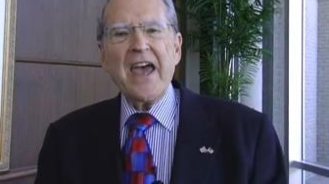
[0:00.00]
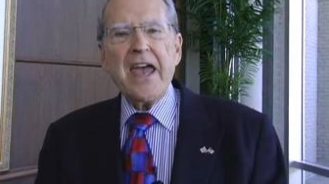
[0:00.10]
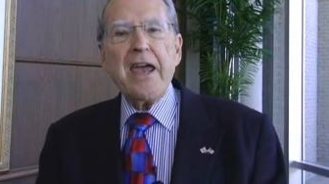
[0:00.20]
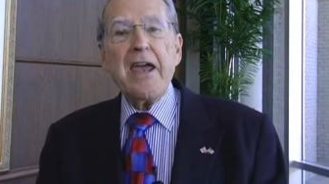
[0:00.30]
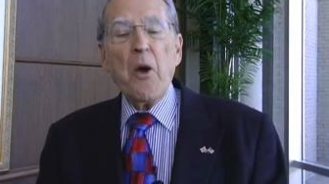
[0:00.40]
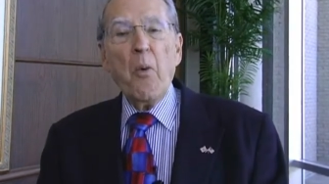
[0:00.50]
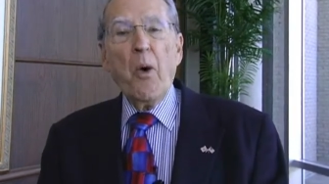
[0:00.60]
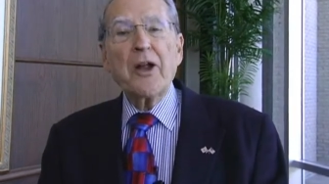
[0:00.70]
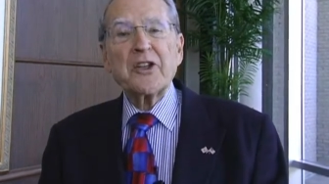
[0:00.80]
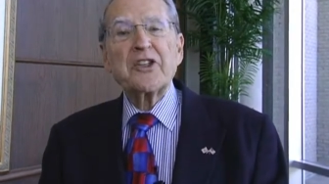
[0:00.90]
He
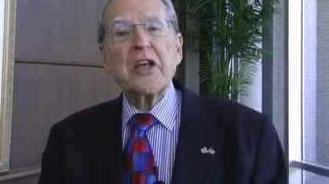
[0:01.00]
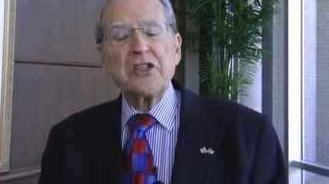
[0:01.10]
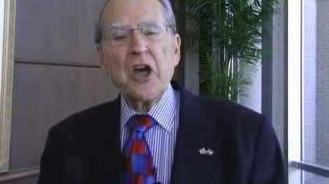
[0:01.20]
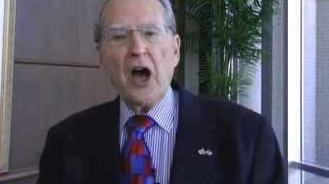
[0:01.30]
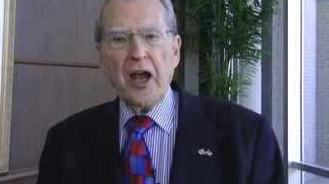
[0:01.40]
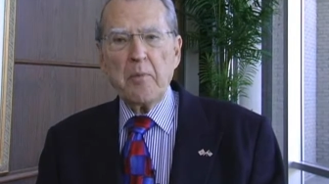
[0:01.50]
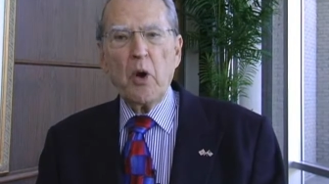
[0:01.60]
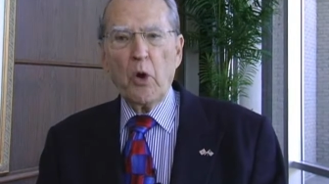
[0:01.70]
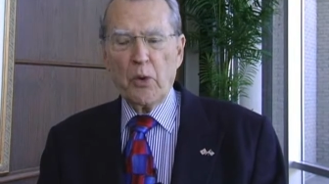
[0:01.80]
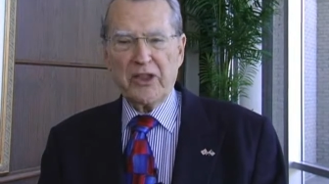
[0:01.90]
wants
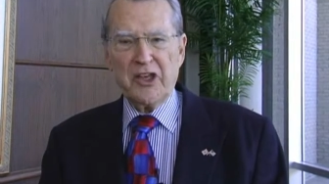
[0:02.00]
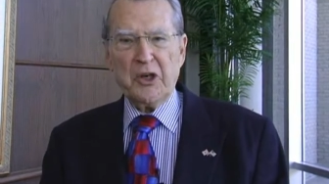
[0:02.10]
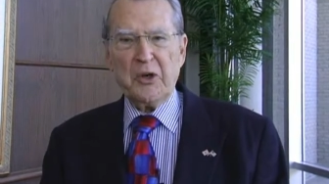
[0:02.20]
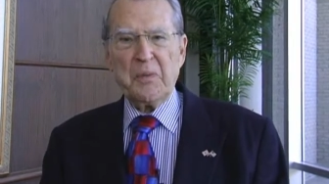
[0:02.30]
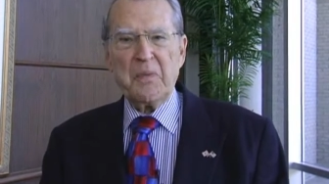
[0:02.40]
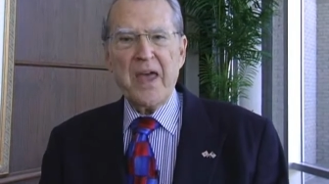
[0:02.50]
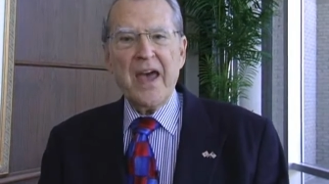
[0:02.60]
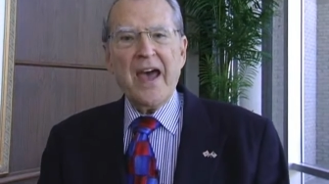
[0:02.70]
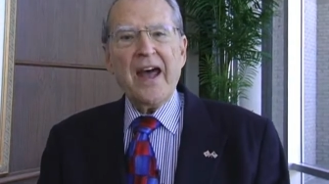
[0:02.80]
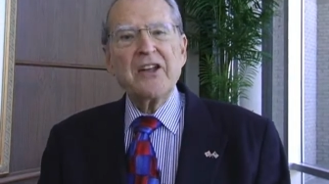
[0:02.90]
time with you.
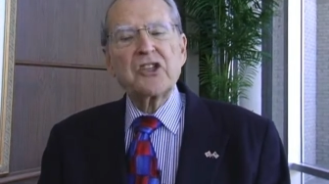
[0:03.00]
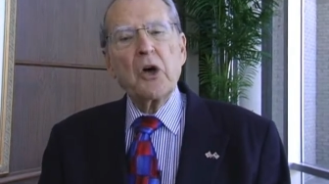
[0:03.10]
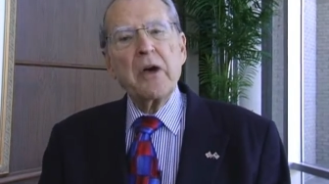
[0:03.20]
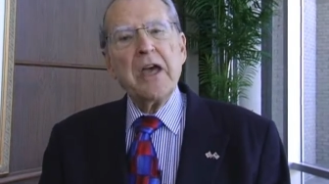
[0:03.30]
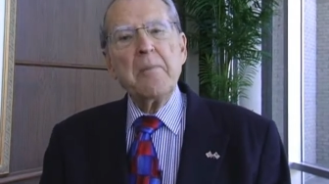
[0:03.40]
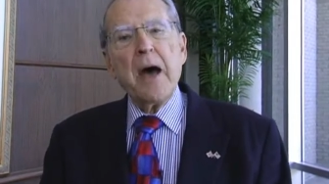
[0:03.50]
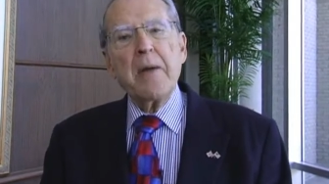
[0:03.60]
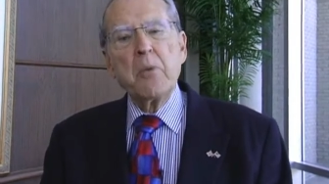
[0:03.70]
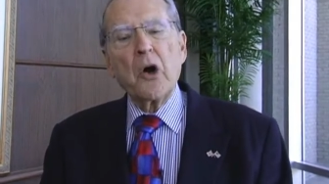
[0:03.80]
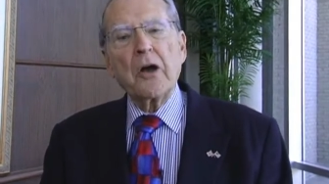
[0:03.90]
And so in
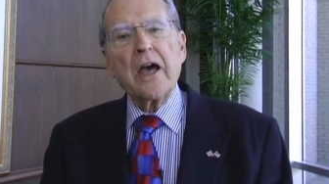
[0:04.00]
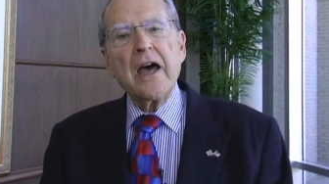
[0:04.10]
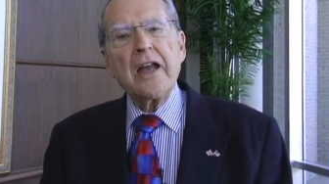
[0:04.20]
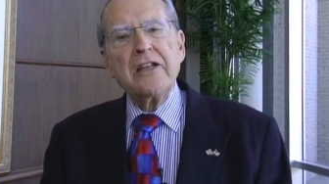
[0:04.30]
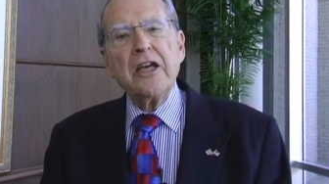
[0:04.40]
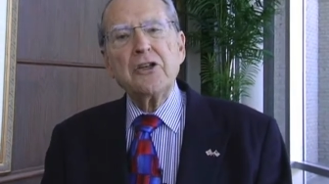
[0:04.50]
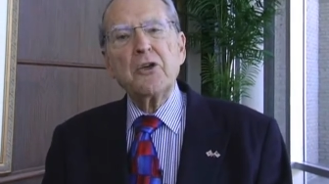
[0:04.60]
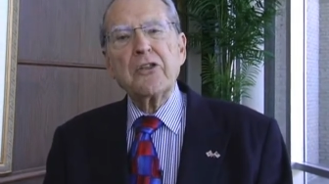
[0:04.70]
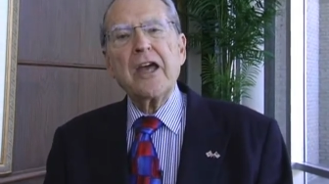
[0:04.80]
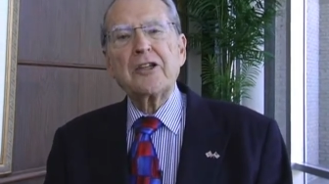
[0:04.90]
my book, Did
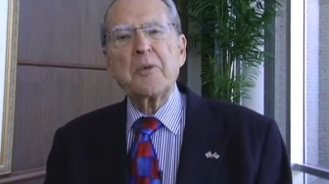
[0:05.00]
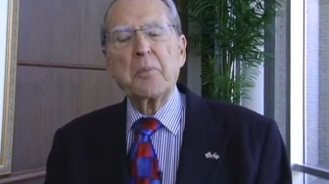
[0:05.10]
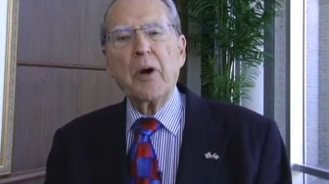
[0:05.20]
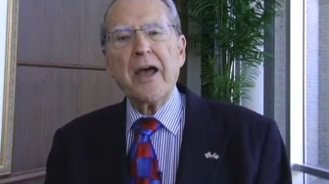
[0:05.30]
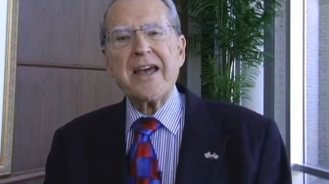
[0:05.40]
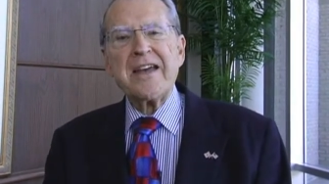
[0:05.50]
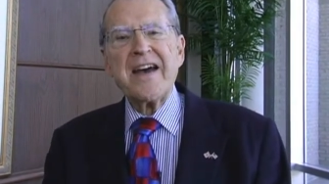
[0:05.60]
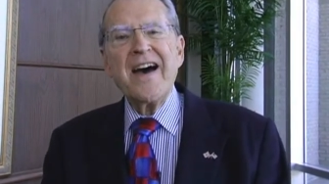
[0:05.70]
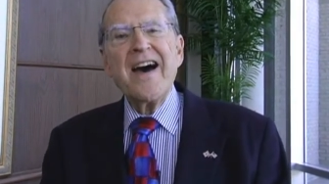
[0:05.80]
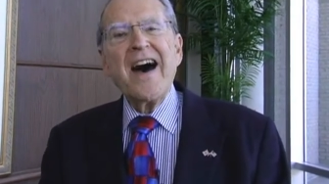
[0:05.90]
You Think to Pray?
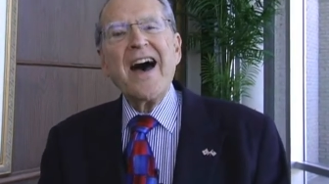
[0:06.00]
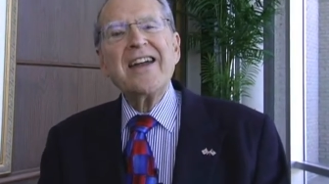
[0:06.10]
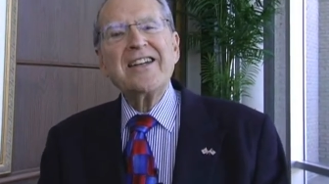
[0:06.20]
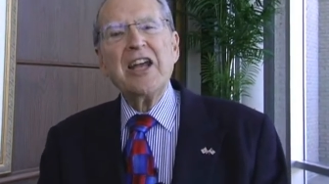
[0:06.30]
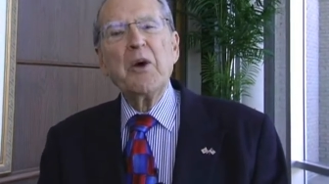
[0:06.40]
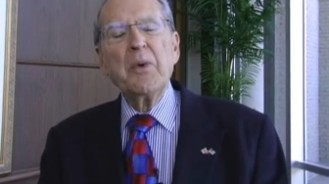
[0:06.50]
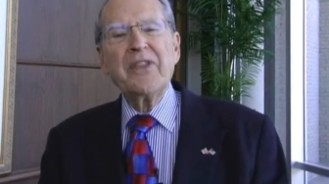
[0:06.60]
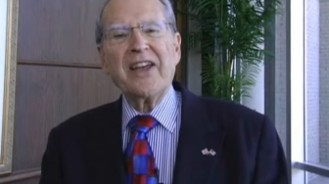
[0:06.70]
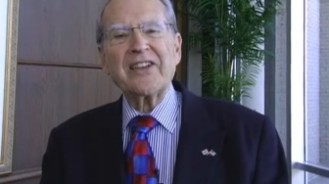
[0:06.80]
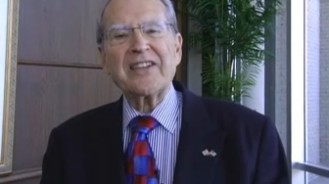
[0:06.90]
I deal
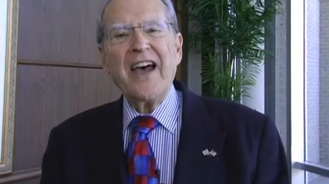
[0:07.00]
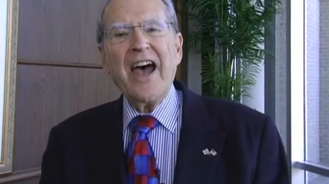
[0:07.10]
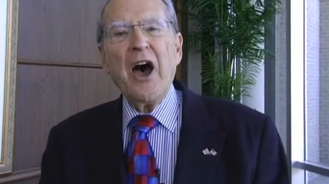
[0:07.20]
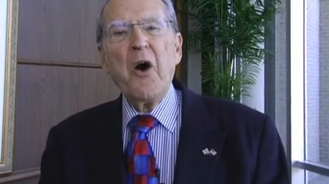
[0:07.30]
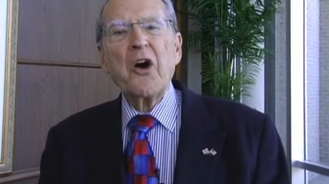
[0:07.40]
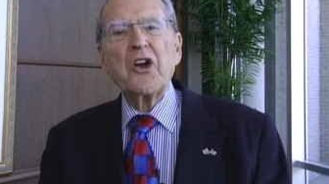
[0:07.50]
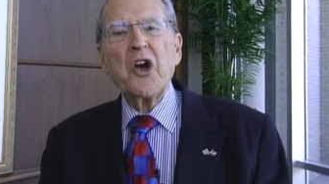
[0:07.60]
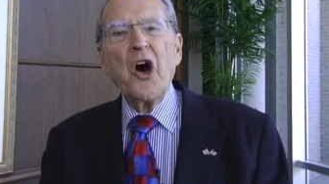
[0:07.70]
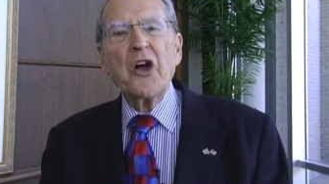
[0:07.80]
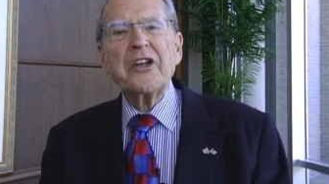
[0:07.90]
with this how
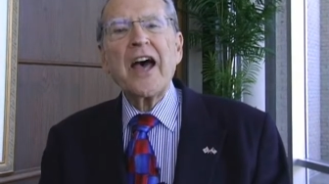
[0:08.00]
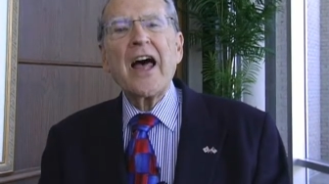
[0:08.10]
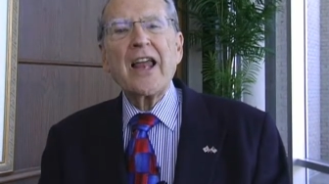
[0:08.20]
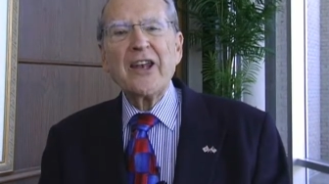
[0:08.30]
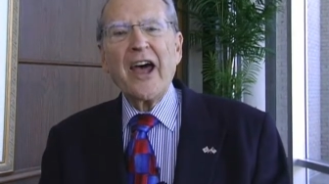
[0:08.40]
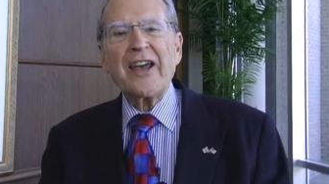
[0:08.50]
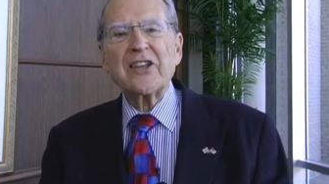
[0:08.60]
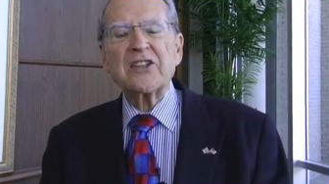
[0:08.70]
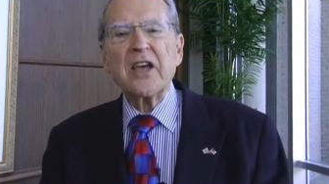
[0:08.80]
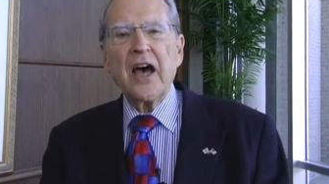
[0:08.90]
God
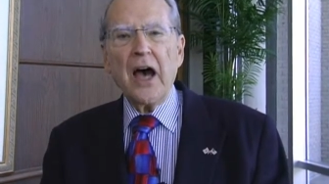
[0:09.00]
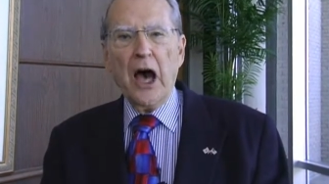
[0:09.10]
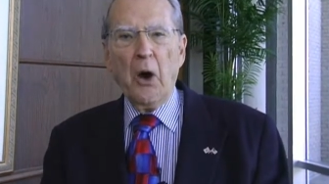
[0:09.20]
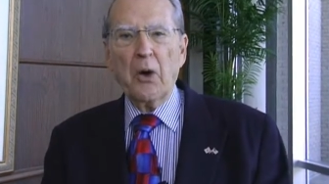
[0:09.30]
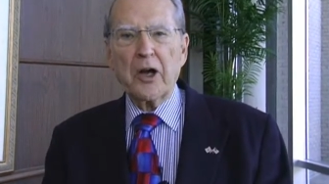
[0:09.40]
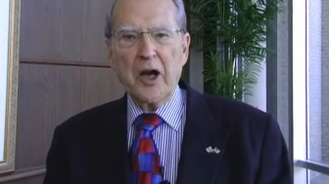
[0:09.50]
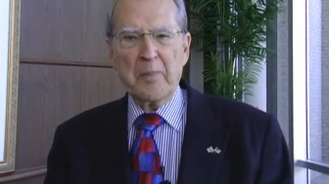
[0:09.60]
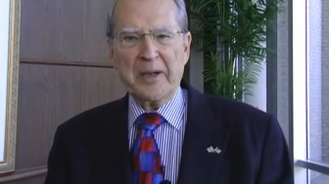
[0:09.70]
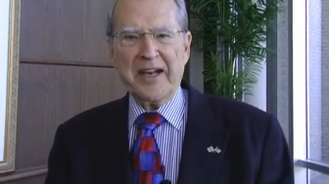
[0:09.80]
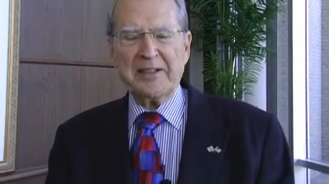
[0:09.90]
likes our
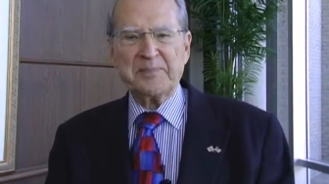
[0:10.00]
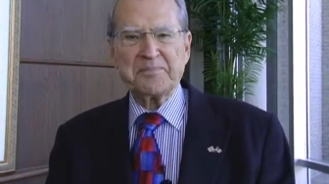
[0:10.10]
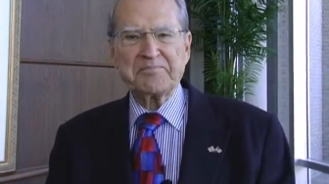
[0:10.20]
company.